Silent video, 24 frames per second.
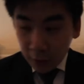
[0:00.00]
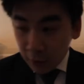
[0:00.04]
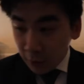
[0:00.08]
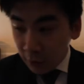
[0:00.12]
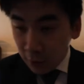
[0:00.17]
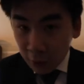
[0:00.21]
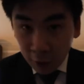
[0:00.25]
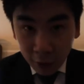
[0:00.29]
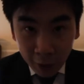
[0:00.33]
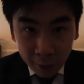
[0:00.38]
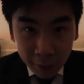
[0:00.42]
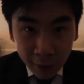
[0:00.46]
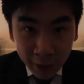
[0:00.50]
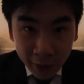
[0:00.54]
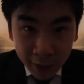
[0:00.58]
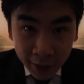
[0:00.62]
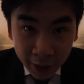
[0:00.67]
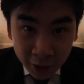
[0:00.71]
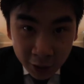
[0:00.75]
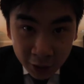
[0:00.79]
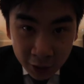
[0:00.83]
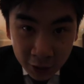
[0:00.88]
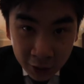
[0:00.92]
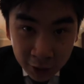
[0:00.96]
So I'm not
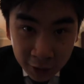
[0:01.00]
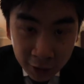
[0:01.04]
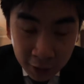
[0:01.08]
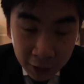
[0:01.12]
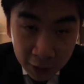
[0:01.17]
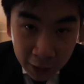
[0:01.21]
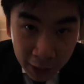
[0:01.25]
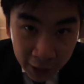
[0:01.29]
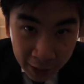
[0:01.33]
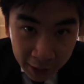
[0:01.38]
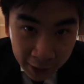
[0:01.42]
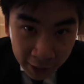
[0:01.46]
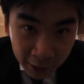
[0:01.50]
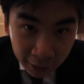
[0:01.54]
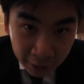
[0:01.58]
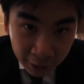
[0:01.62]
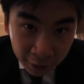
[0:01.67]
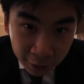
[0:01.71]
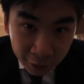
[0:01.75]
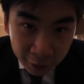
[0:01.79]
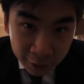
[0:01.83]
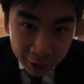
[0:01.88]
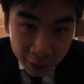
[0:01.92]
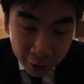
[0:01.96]
actually staying at
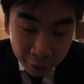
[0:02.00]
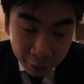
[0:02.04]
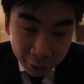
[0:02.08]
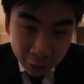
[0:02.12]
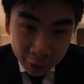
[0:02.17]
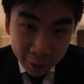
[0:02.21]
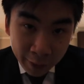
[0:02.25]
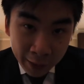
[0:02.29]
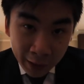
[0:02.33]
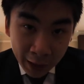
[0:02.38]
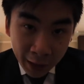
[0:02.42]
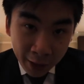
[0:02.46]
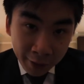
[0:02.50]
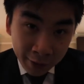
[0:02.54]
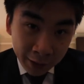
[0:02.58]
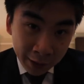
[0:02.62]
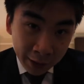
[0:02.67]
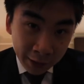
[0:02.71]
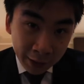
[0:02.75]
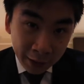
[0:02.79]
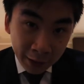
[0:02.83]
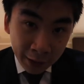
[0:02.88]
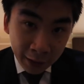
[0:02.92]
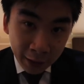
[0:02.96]
this hotel. We're gonna be
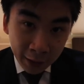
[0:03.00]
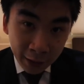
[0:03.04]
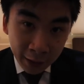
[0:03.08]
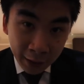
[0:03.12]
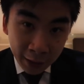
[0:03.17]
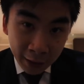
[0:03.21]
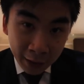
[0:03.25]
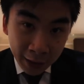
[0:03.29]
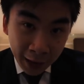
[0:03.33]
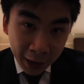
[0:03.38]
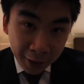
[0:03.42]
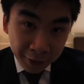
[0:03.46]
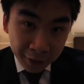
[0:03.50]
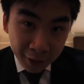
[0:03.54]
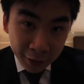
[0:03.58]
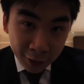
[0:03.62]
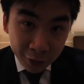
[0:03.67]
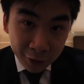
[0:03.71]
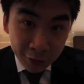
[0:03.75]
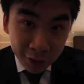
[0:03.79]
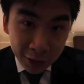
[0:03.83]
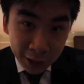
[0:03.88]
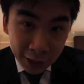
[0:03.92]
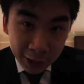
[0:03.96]
having
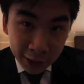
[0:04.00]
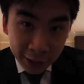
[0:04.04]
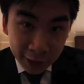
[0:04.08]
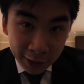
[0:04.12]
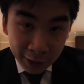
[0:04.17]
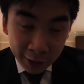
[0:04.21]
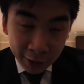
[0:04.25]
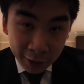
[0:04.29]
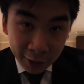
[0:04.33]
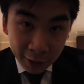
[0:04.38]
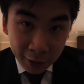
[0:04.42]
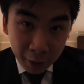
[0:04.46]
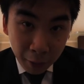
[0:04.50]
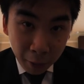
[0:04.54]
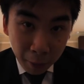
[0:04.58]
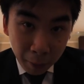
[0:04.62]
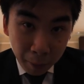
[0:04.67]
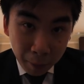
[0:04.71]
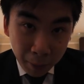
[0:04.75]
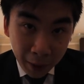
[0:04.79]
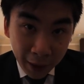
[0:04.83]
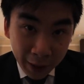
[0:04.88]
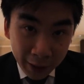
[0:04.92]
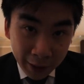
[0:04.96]
afternoon tea here,
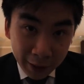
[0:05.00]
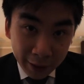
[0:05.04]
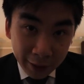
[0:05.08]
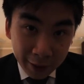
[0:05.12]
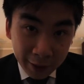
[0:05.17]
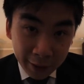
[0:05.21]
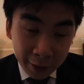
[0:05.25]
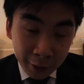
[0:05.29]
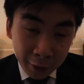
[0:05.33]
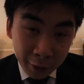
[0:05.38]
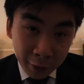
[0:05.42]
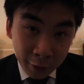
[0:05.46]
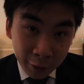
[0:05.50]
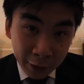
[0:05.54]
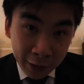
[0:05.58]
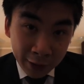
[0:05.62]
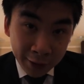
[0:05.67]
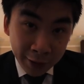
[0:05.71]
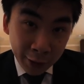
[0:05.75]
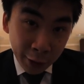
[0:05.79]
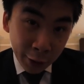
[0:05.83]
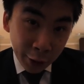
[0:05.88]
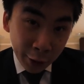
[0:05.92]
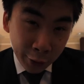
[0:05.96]
but this
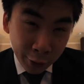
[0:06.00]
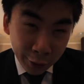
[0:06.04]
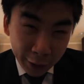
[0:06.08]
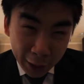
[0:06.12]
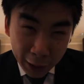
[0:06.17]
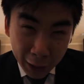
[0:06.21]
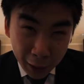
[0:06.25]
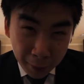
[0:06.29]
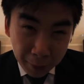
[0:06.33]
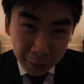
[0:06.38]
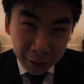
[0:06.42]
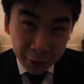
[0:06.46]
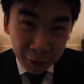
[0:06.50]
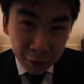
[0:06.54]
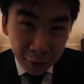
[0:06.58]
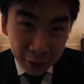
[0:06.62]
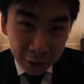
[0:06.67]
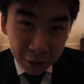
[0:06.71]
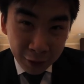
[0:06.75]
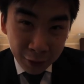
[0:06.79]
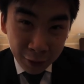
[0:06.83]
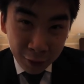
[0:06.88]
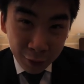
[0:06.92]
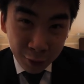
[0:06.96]
creates a great
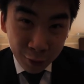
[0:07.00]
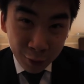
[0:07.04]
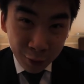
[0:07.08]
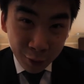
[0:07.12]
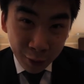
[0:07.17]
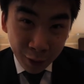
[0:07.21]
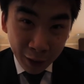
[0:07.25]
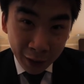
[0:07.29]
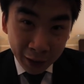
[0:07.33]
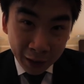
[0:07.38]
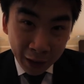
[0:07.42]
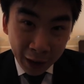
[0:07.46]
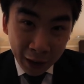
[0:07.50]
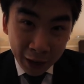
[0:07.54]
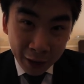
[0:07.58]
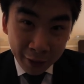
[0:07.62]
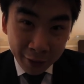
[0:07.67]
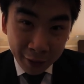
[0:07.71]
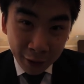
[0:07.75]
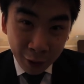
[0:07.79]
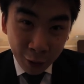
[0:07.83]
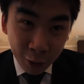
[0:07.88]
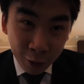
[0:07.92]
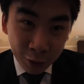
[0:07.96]
opportunity to do kind
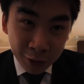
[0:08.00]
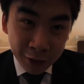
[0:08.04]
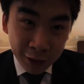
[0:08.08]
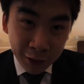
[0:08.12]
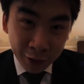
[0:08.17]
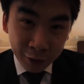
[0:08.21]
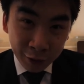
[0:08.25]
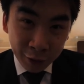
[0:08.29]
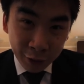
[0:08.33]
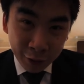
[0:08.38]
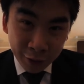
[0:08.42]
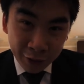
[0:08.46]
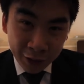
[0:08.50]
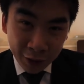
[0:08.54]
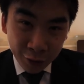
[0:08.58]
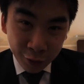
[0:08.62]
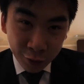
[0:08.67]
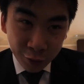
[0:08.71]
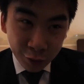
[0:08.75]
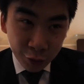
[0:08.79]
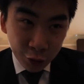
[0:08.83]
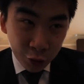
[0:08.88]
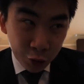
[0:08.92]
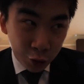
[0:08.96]
of a hotel
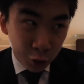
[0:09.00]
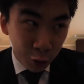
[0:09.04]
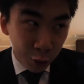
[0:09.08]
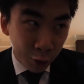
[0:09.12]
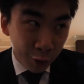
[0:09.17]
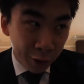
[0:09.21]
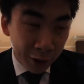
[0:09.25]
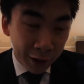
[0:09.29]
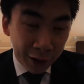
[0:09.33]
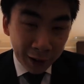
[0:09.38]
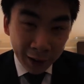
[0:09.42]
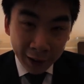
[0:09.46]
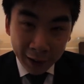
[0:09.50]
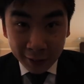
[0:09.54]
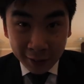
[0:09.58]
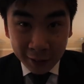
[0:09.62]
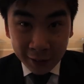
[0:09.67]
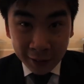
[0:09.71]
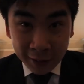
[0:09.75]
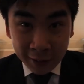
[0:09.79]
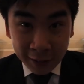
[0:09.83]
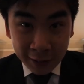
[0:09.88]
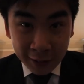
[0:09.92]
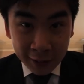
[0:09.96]
review tour.
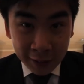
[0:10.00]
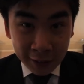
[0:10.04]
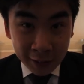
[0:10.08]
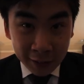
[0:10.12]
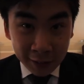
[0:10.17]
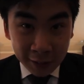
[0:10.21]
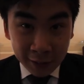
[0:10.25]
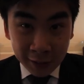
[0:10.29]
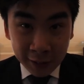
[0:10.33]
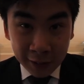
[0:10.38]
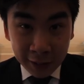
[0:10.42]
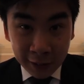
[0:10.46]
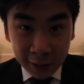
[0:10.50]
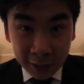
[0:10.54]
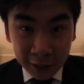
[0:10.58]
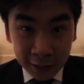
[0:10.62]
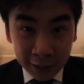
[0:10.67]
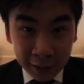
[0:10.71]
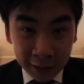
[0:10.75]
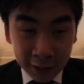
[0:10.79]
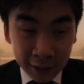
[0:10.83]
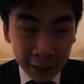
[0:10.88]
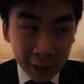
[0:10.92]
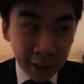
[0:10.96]
This is
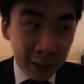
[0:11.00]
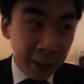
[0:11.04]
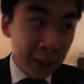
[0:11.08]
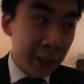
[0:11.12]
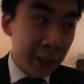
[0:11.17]
the